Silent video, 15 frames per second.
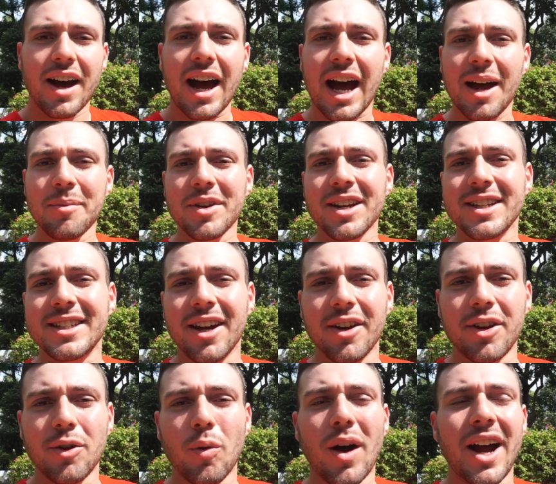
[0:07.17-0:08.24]
I'm going to tell
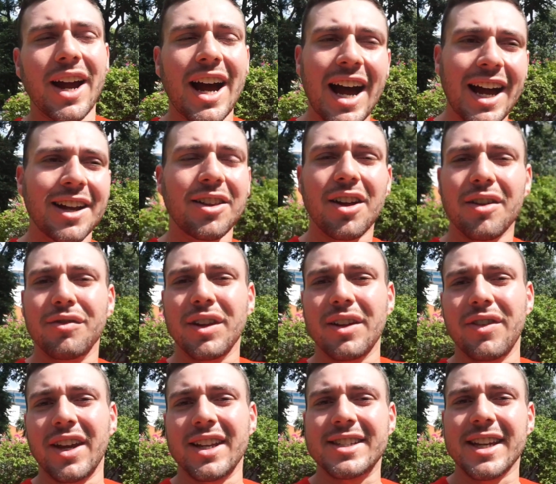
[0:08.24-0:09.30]
you why I love
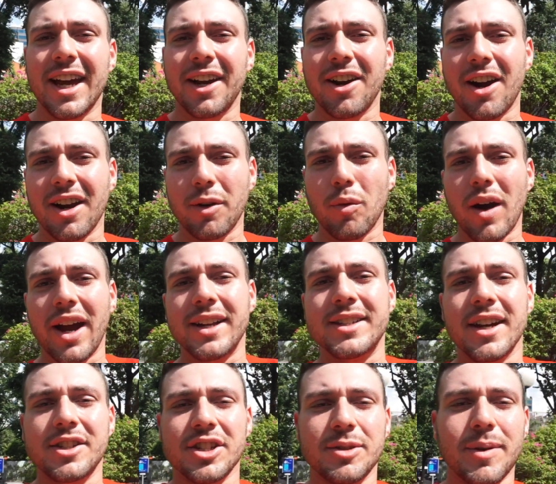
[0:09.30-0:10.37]
living in Saigon and why it's
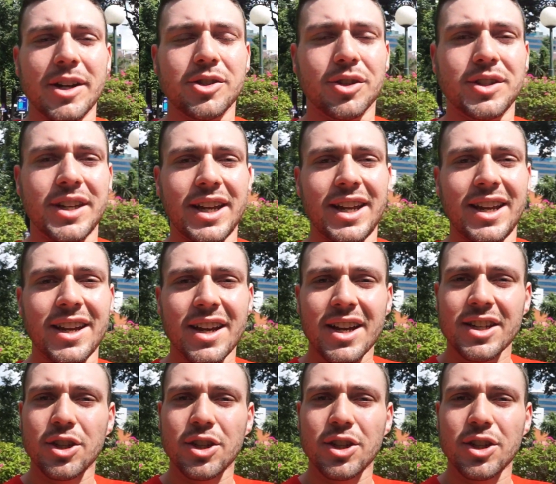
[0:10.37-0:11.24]
such a special city,